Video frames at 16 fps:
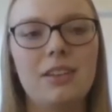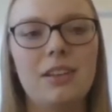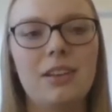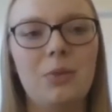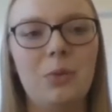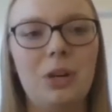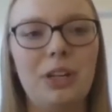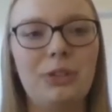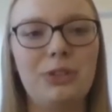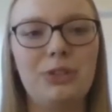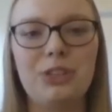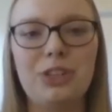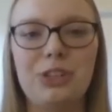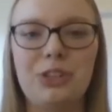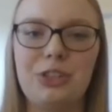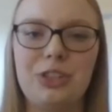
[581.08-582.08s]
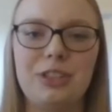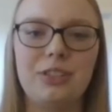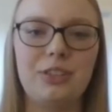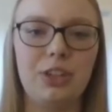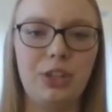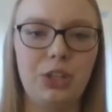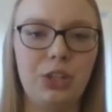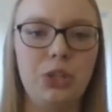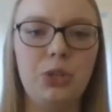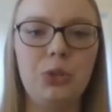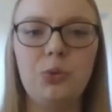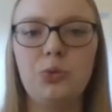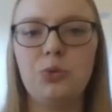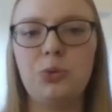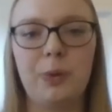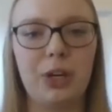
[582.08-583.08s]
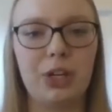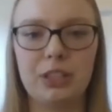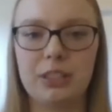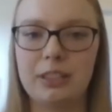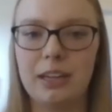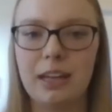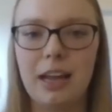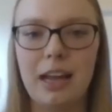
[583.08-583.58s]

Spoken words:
which is just a huge burden,